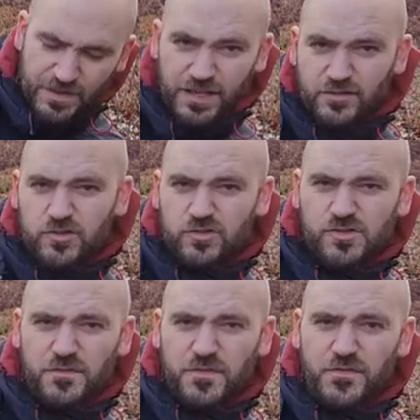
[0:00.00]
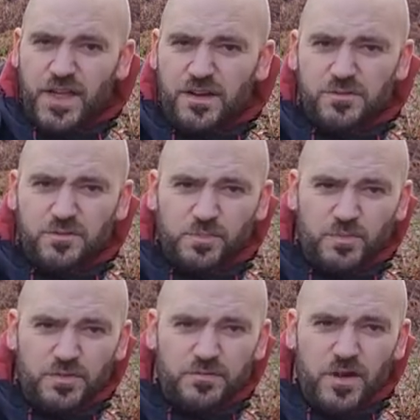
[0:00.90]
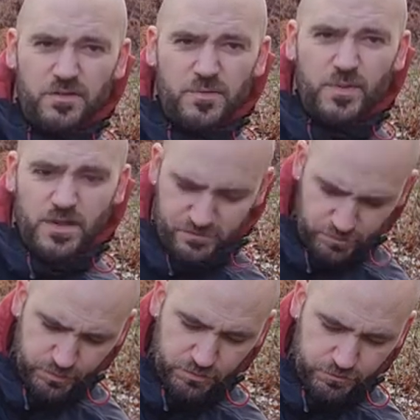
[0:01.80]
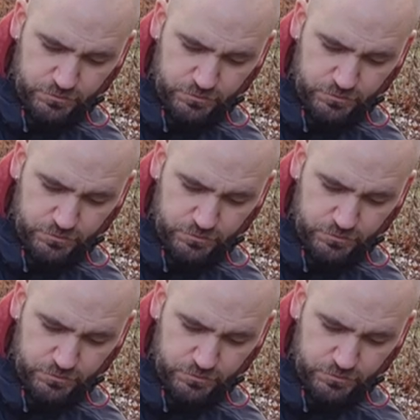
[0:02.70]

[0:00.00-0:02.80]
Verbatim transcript: it just doesn't feel very breathable.